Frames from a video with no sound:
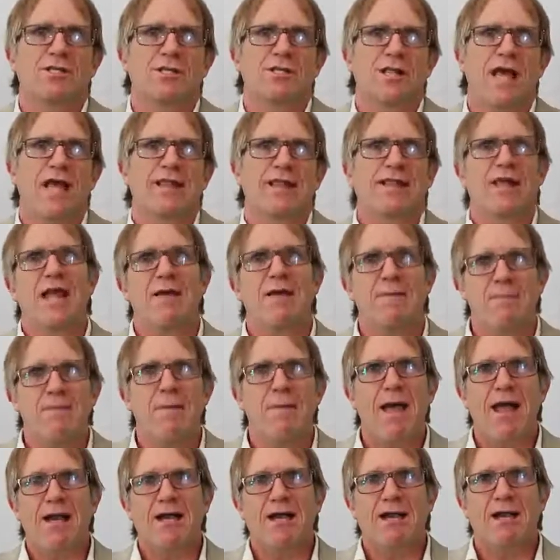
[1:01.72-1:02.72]
in that.
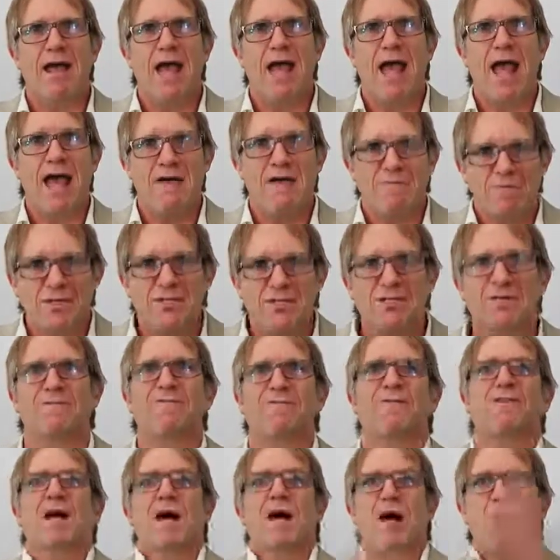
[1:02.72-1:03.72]
They average it
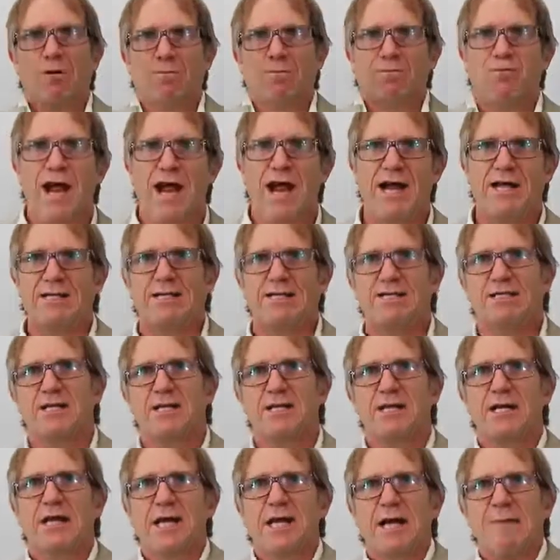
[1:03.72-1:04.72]
for the whole practice.
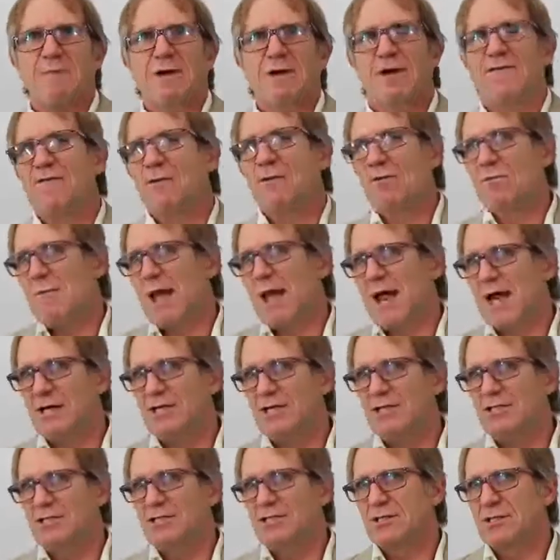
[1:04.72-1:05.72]
But if you
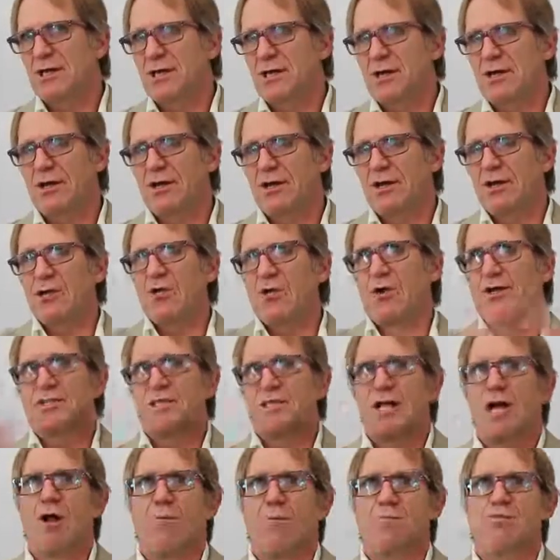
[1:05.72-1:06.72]
manage it across
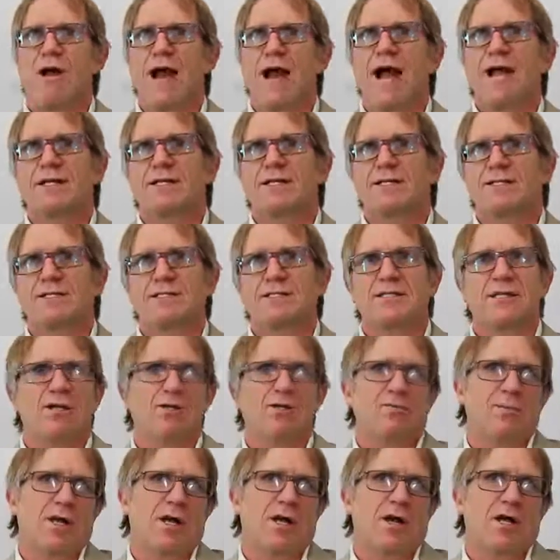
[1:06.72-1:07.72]
the whole practice, it's a
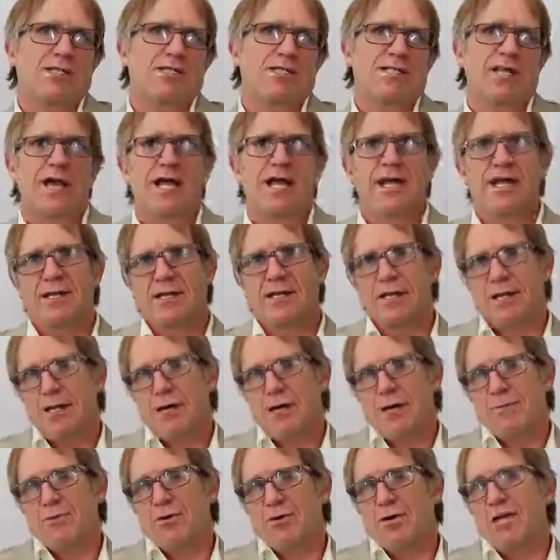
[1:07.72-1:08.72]
little bit like saying,
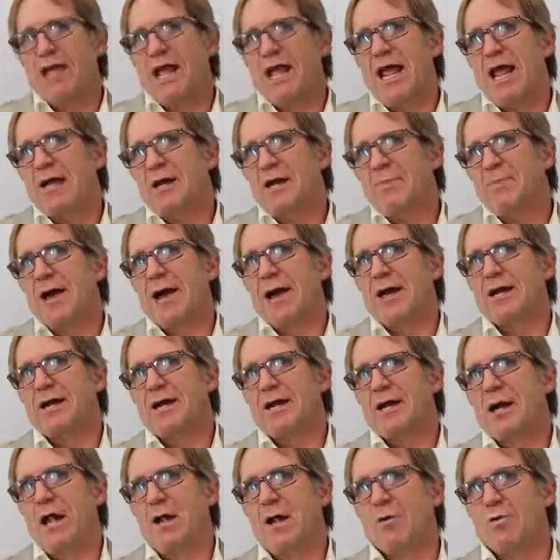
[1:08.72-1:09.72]
putting your hand in a bucket of
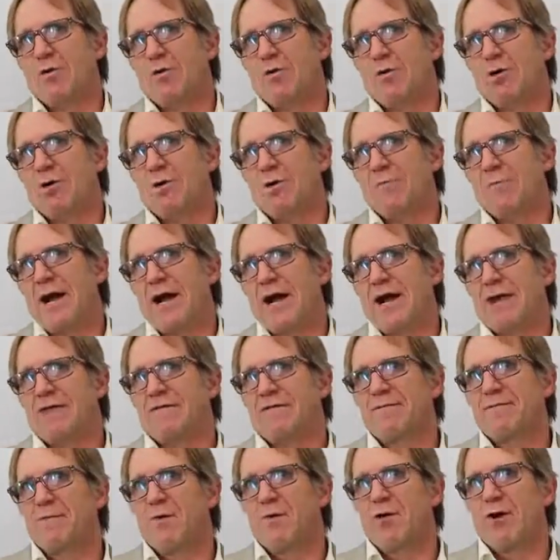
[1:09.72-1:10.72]
cold water and a bucket
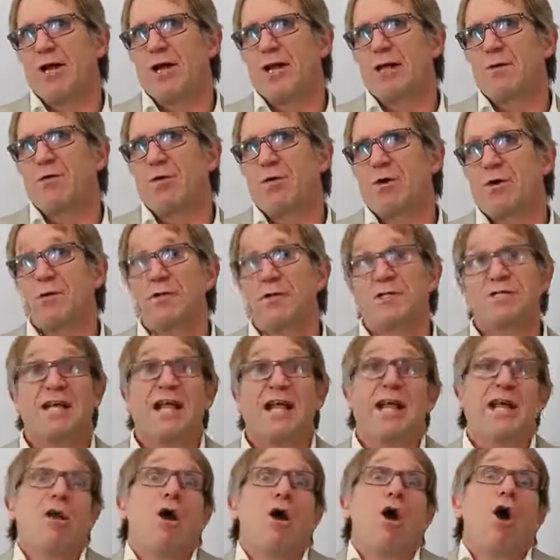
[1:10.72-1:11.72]
of boiling water and
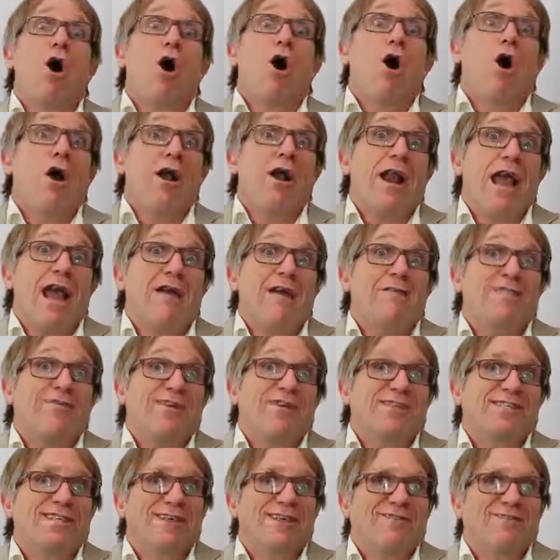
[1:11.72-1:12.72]
saying, on
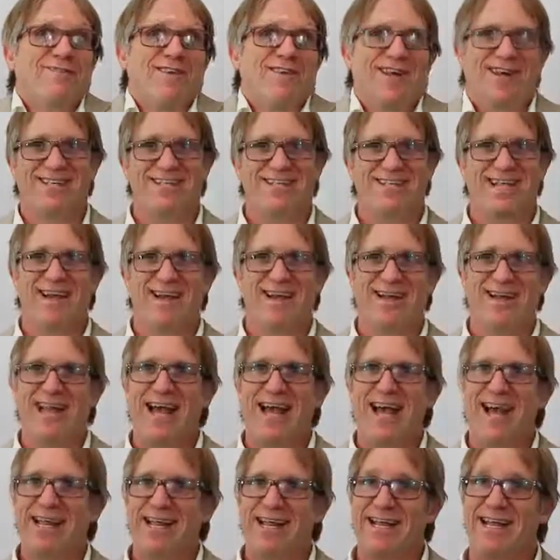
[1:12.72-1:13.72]
average, it feels
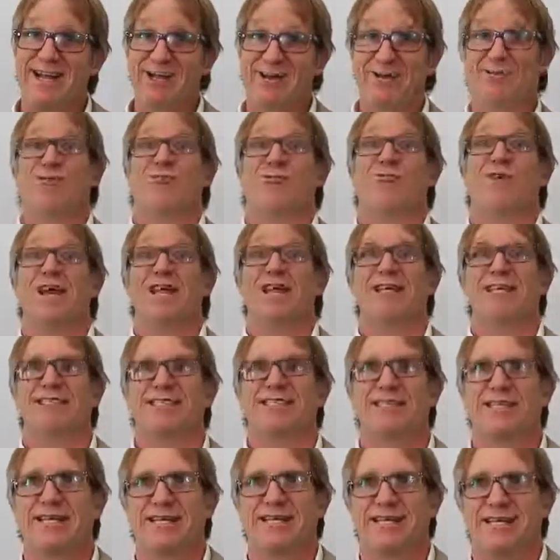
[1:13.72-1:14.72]
okay.
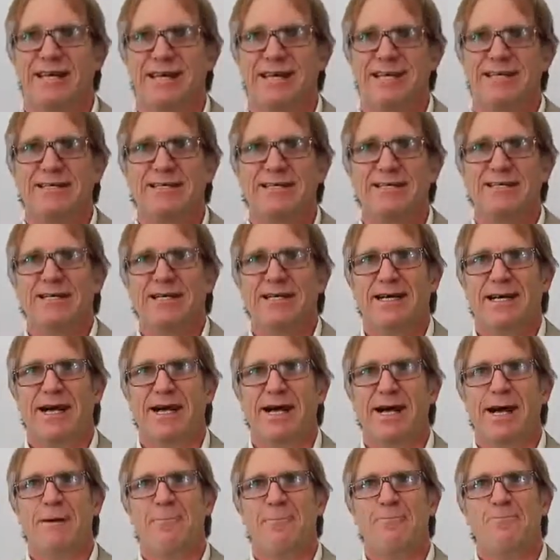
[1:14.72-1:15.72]
Crazy, okay?
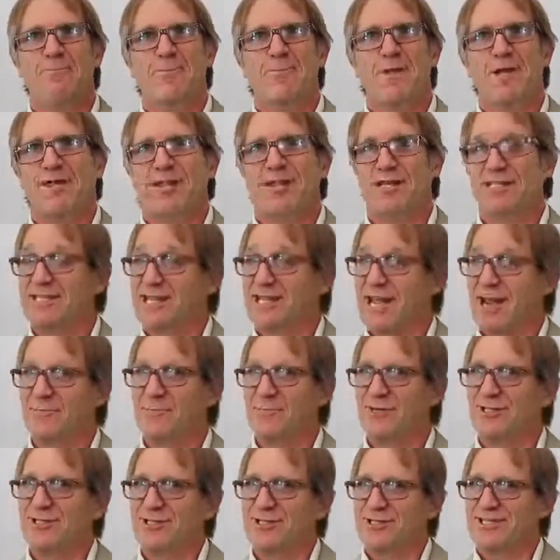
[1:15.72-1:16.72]
The
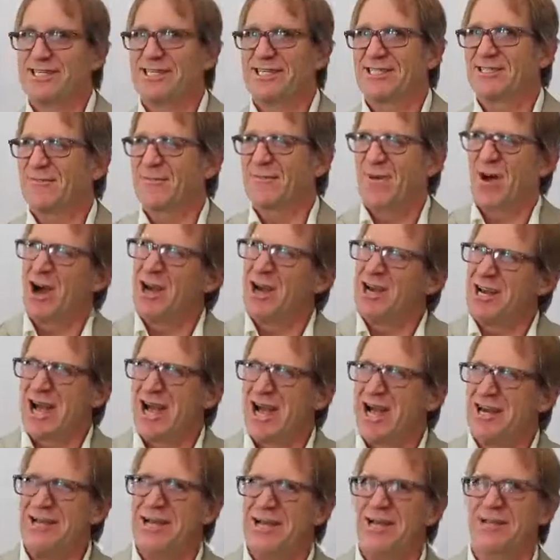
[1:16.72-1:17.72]
temperature is just fine?
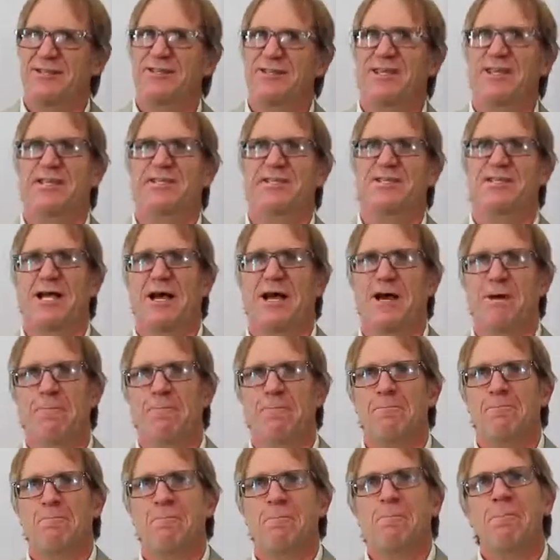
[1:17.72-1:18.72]
I don't think so.
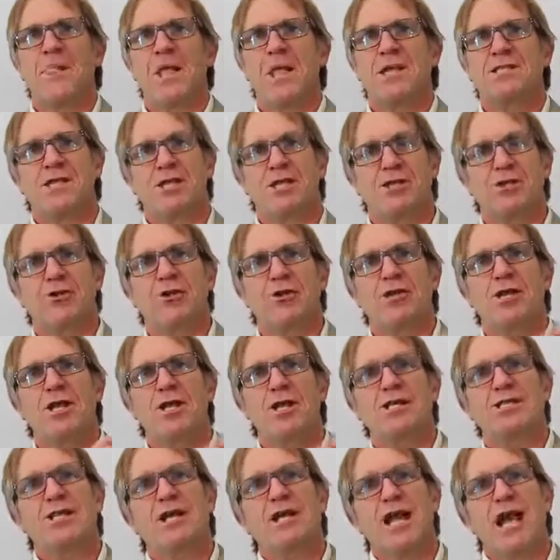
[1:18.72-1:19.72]
So you
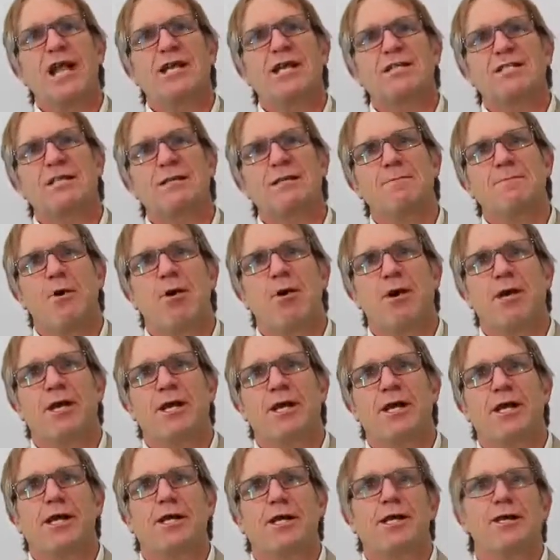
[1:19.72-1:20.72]
need to actually
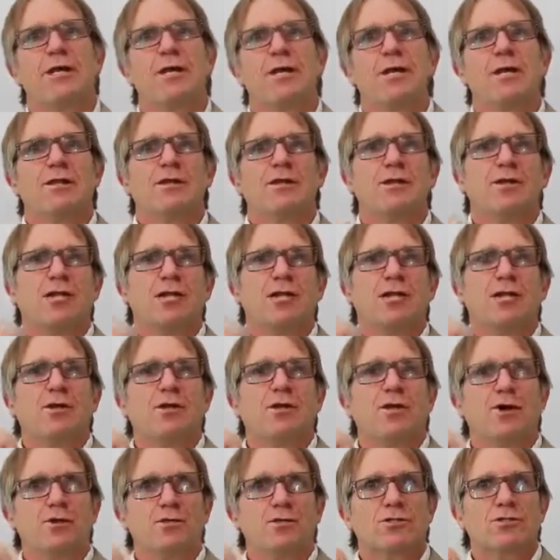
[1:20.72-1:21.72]
monitor the
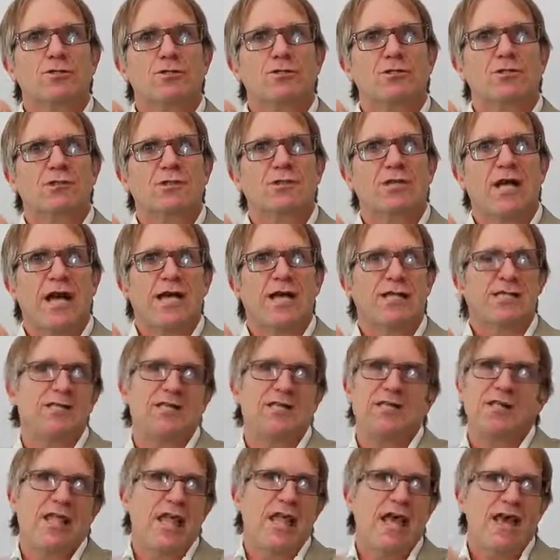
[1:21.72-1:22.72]

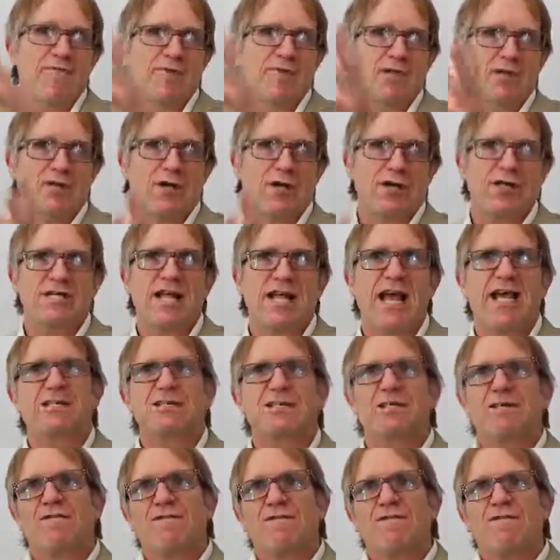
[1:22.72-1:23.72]
consultation, the average
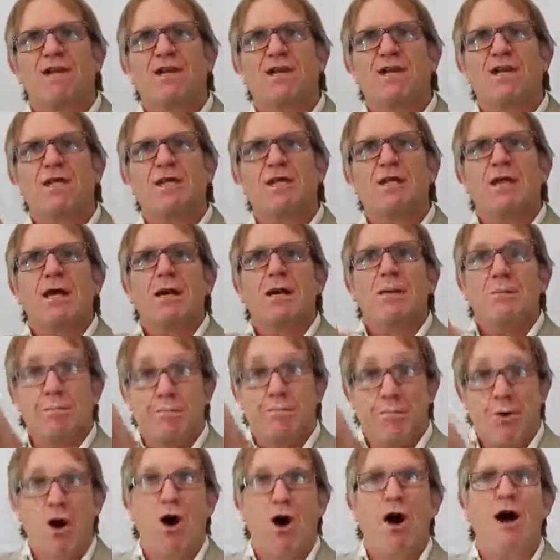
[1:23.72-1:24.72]
transaction fee
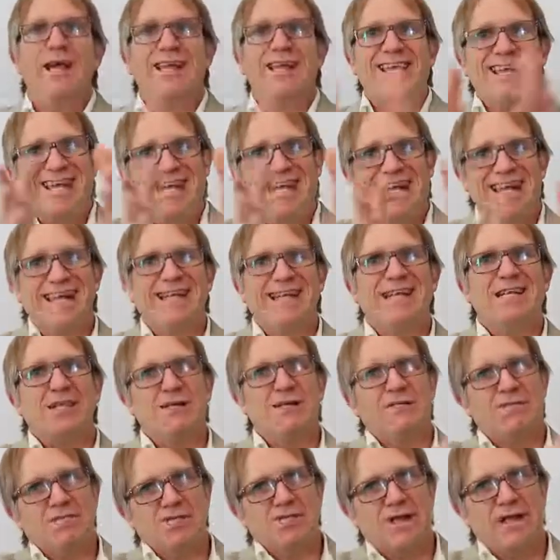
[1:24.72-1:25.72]
by
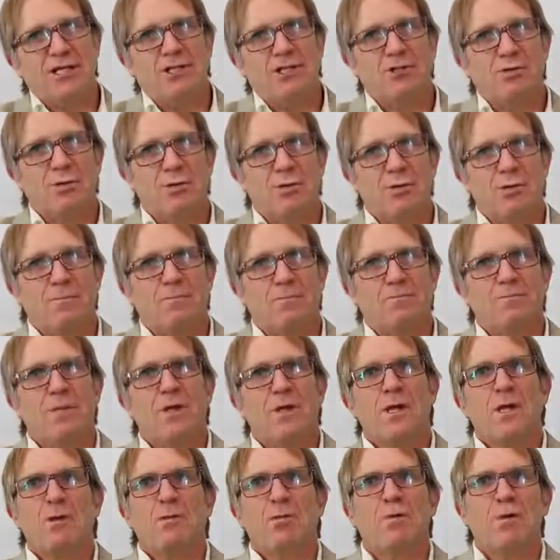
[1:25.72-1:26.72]
individual,
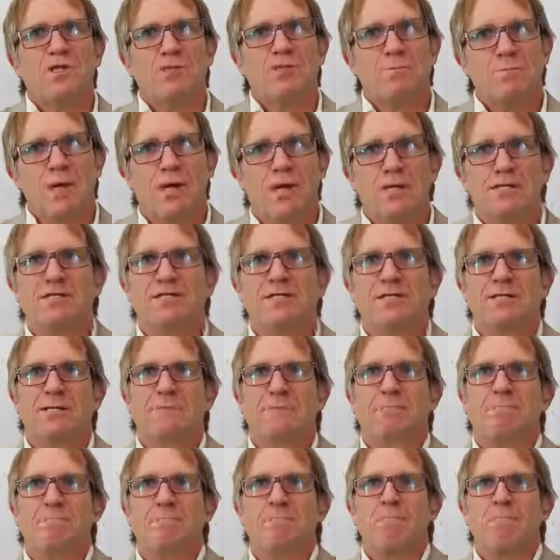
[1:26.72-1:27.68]
which means that